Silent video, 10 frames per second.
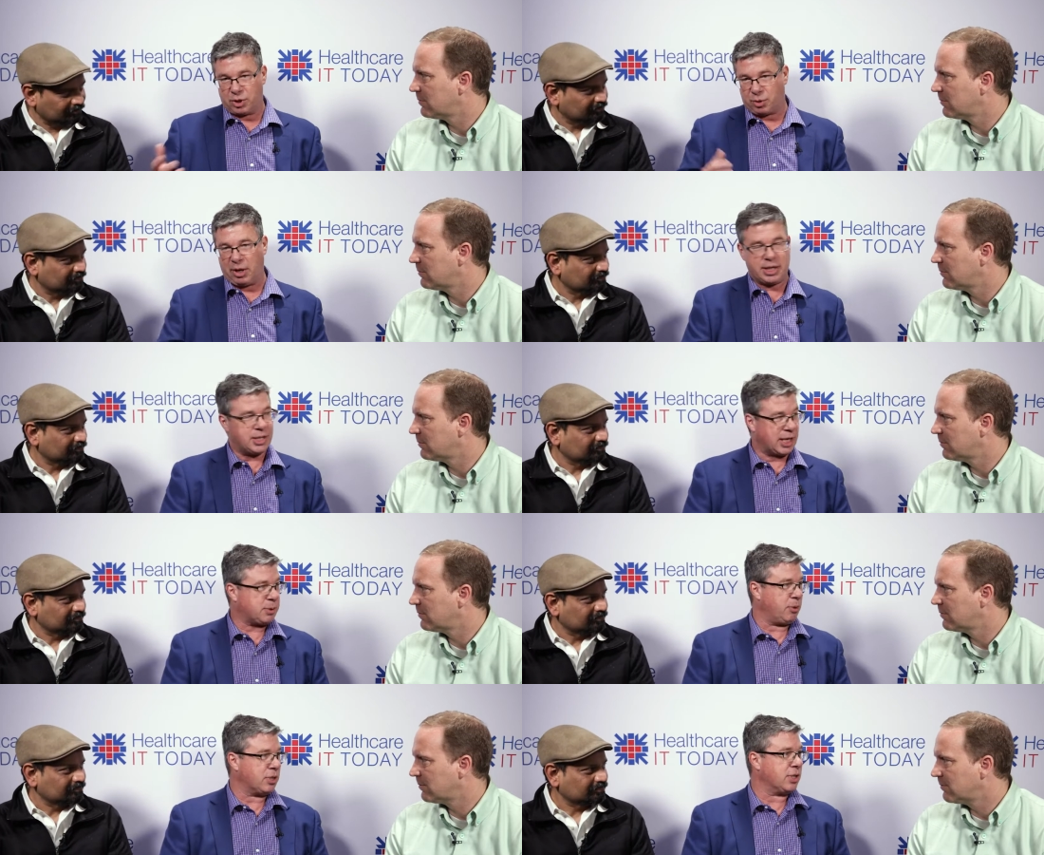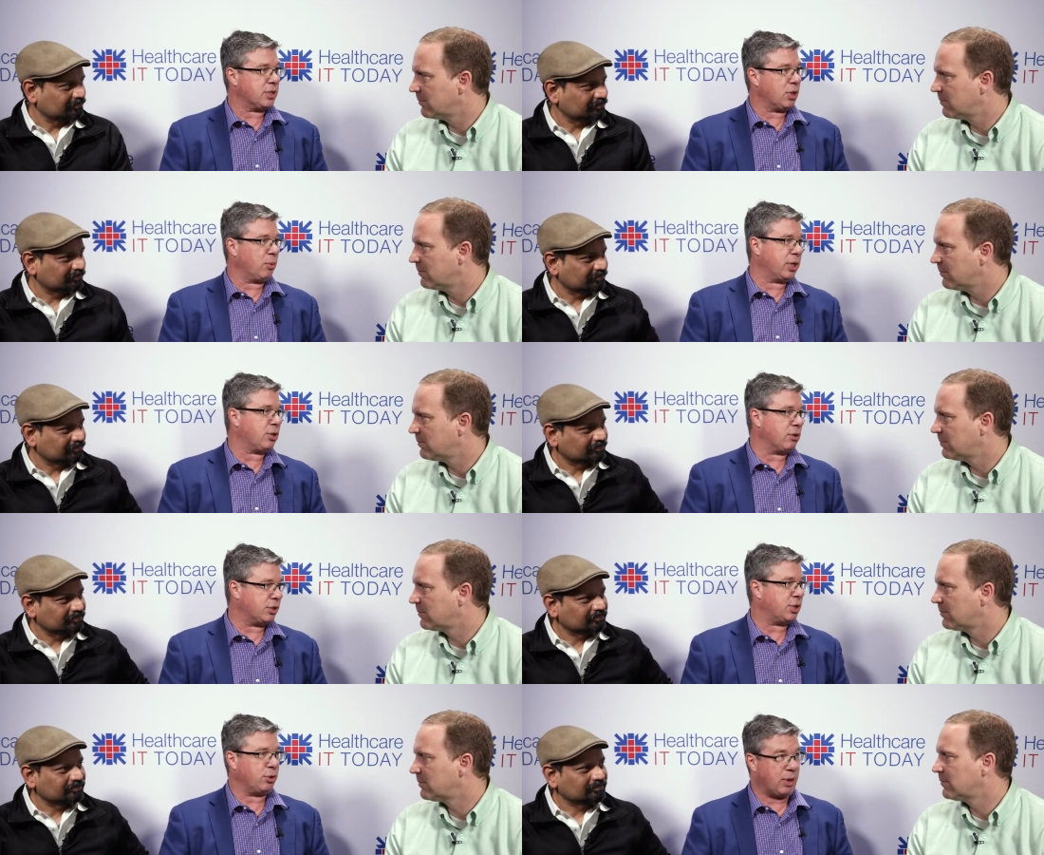Speaker 1: world's greatest experts. And so we
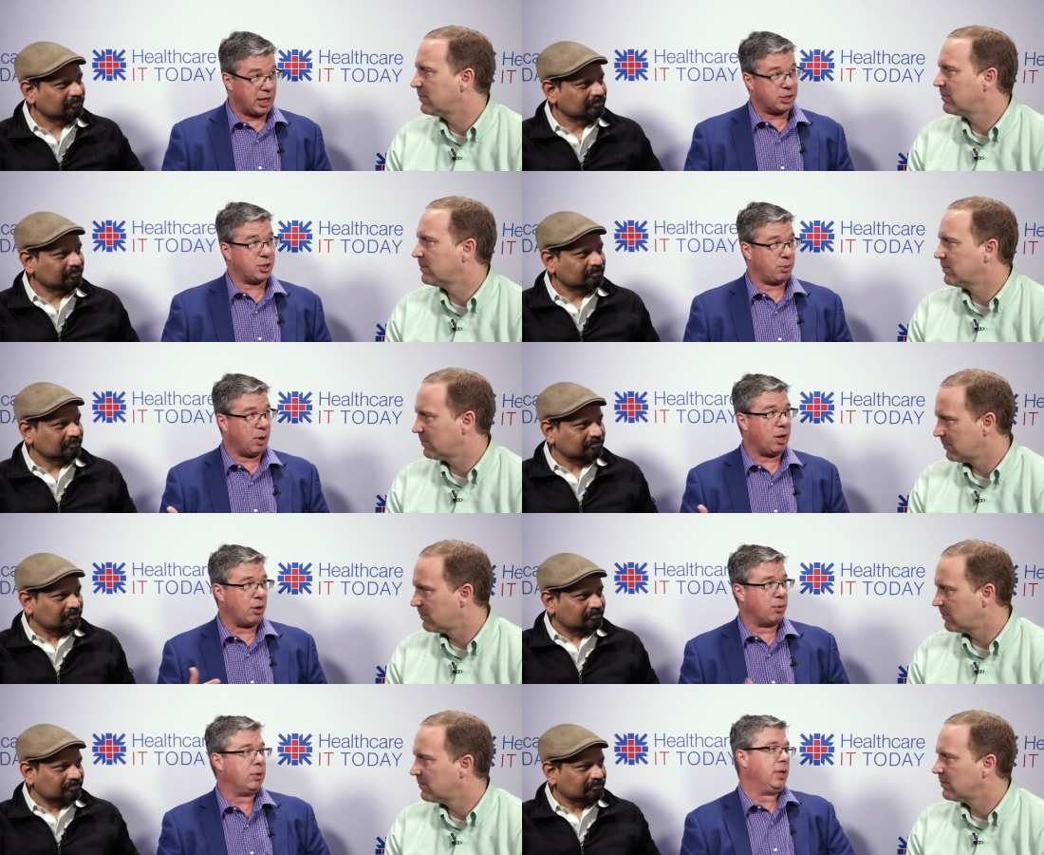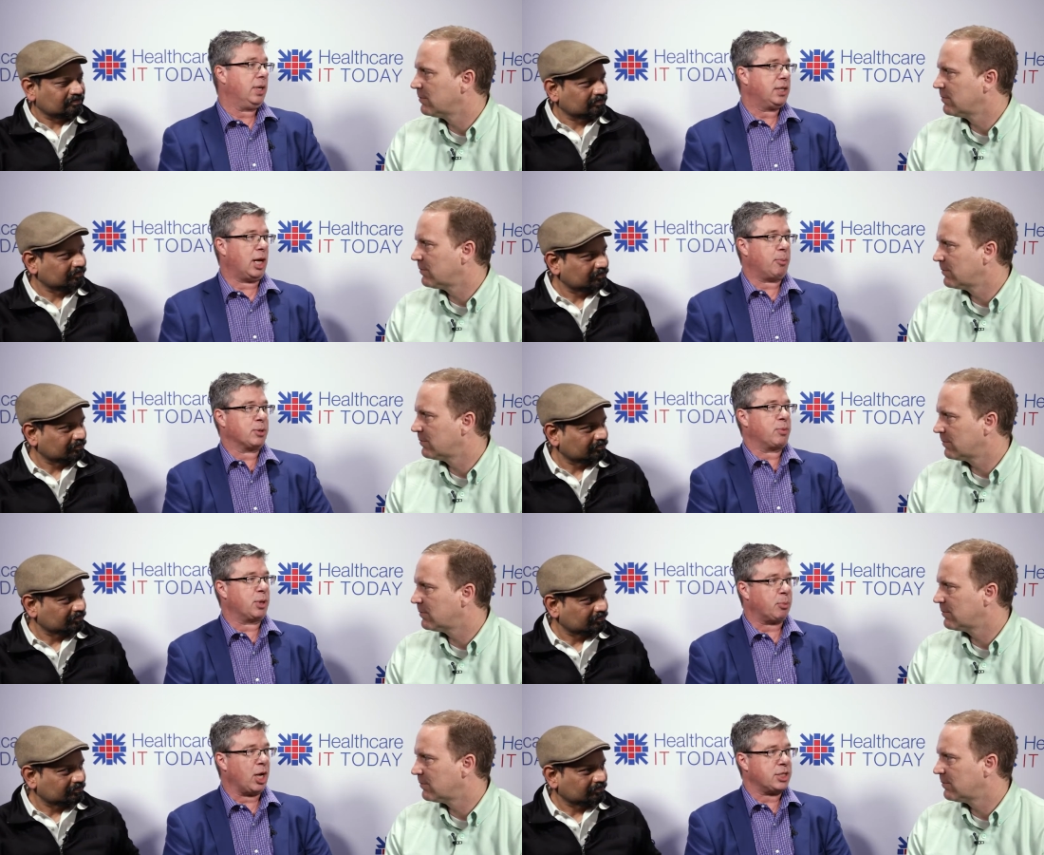turned to H2O to help us
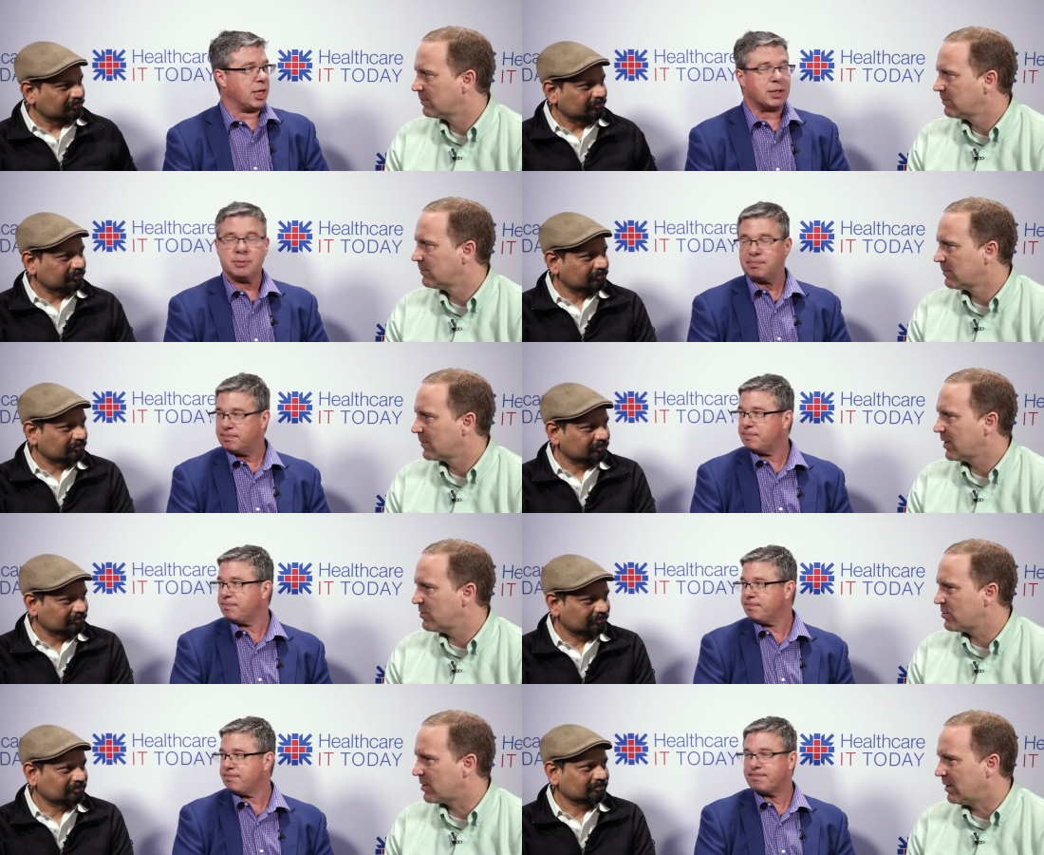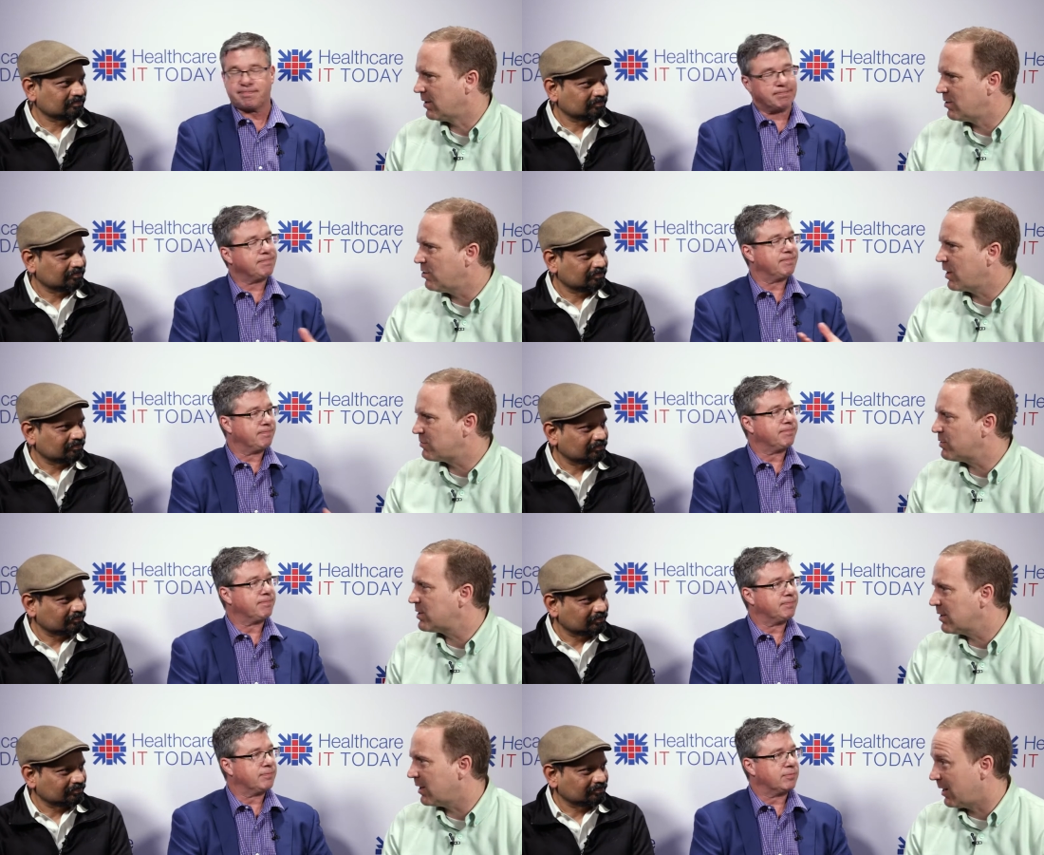with the project.
Speaker 2: Interesting. And you guys
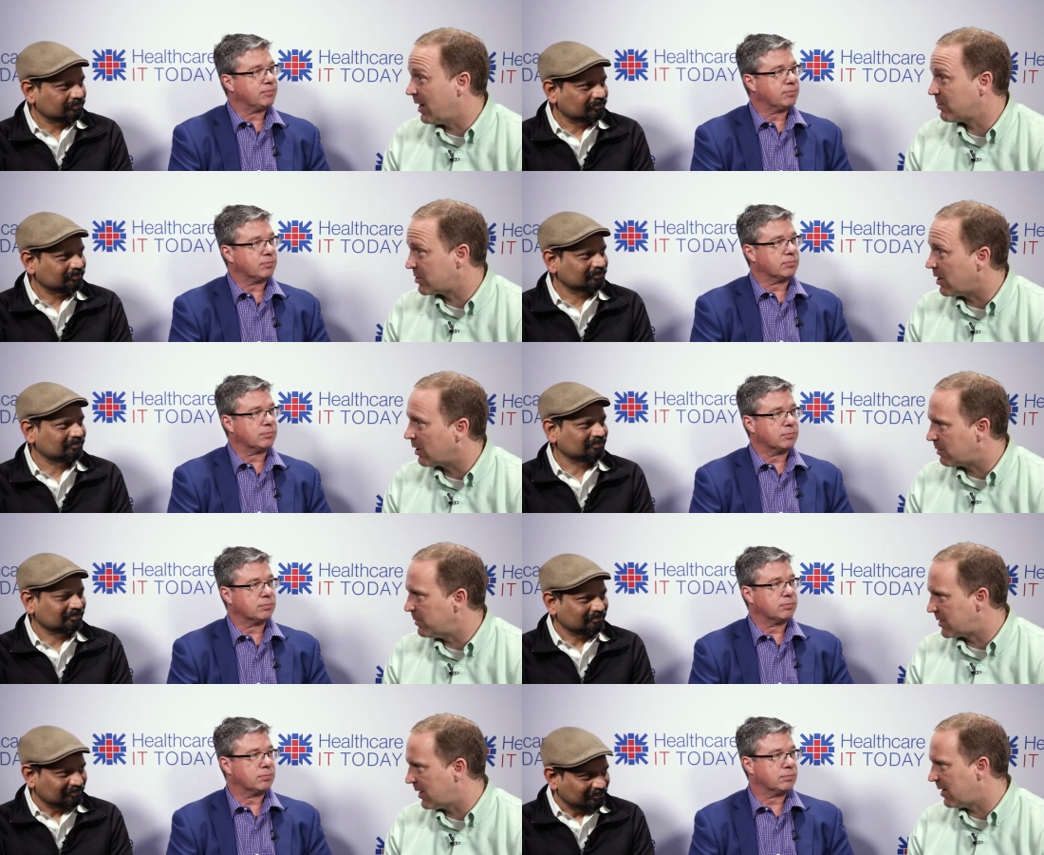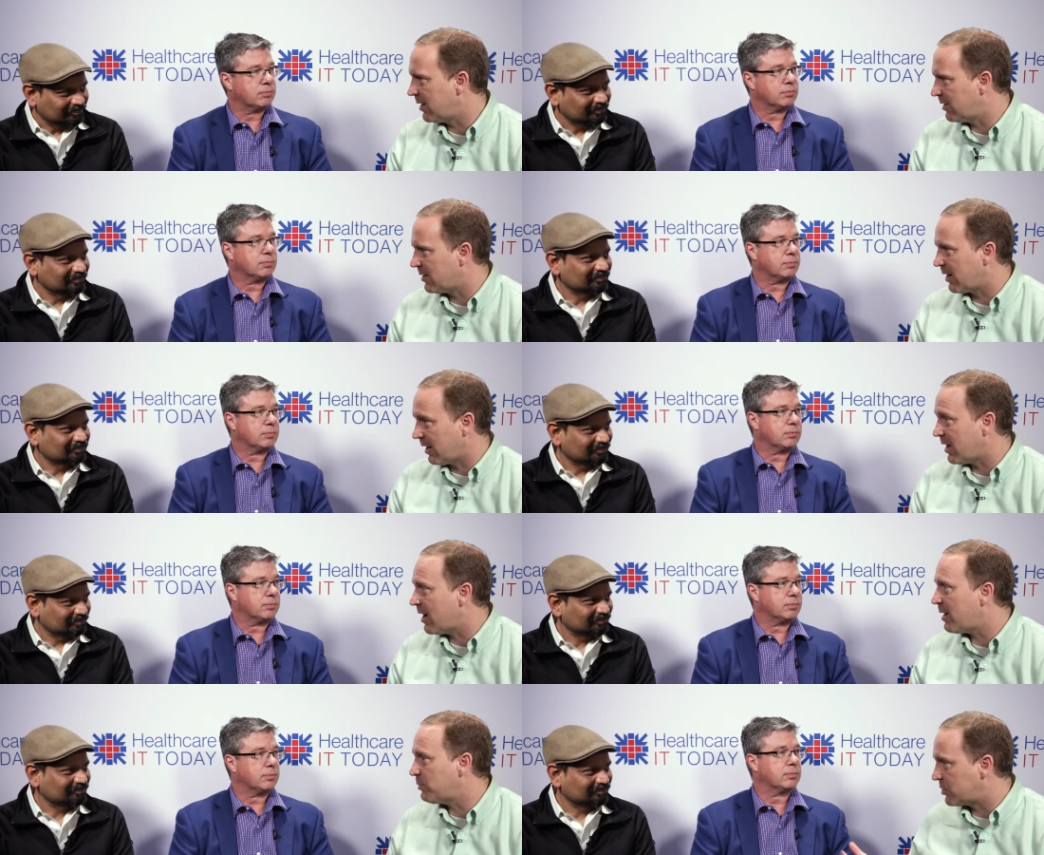recently announced Document
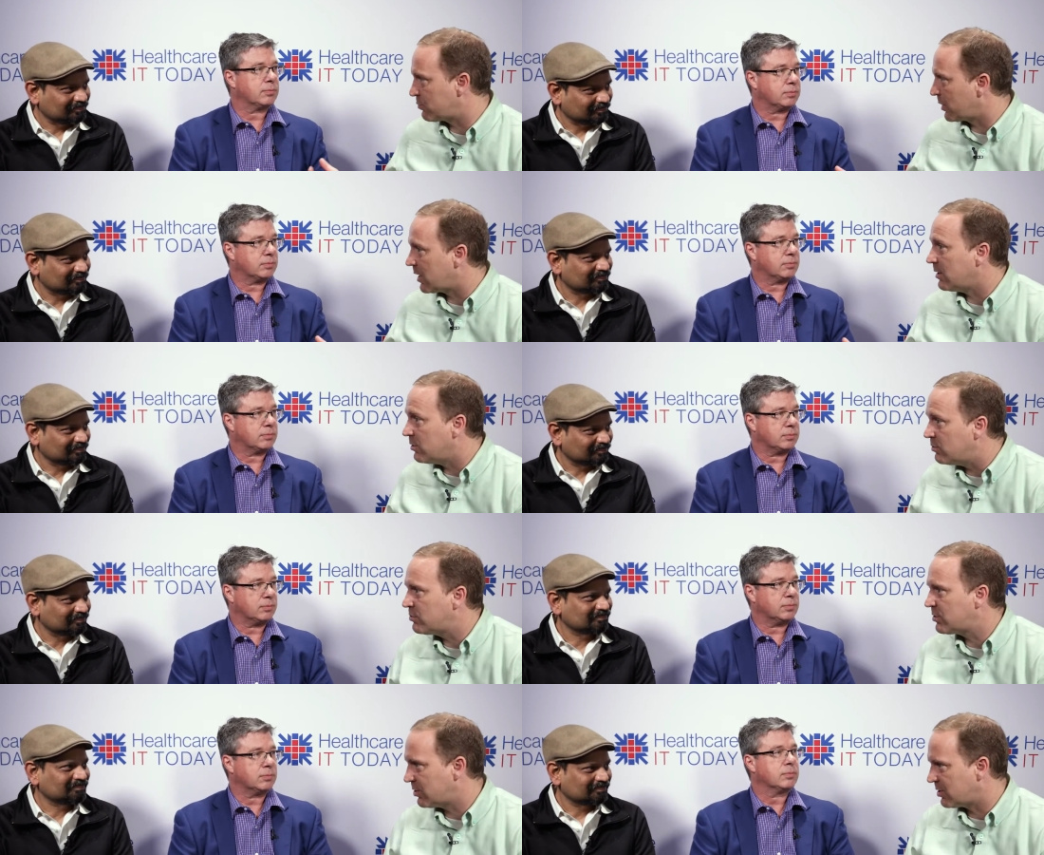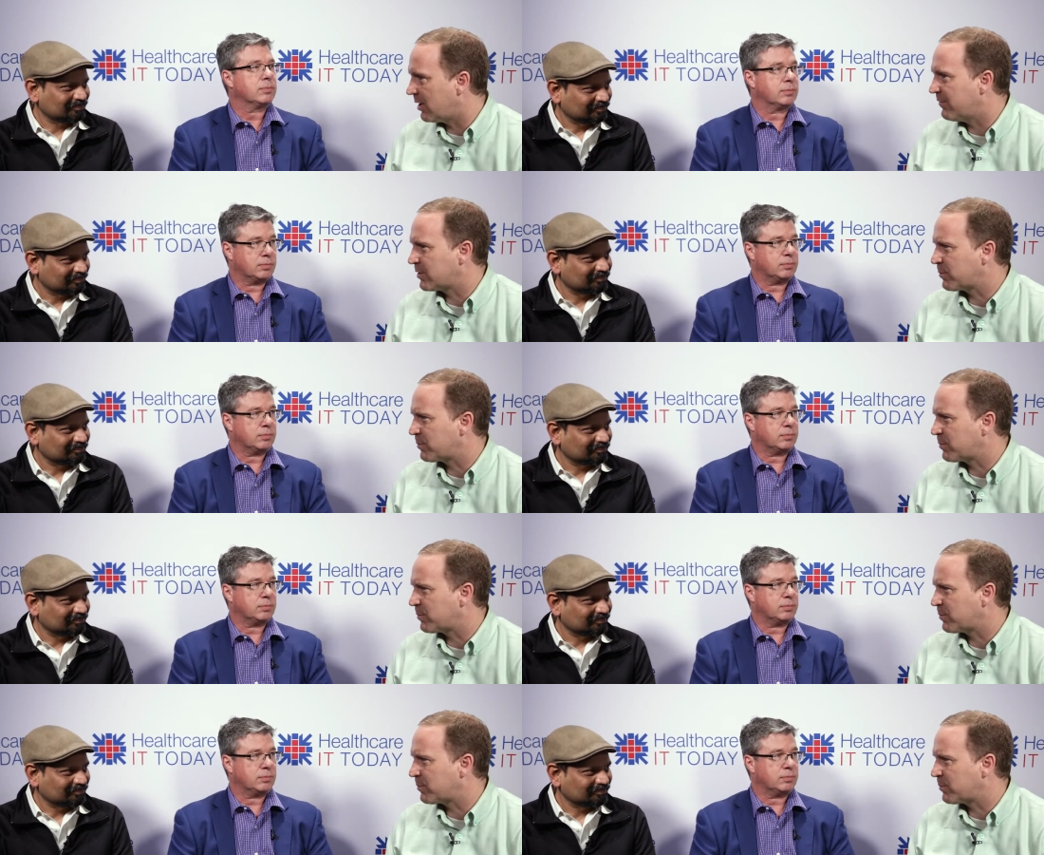AI, which is what they used to solve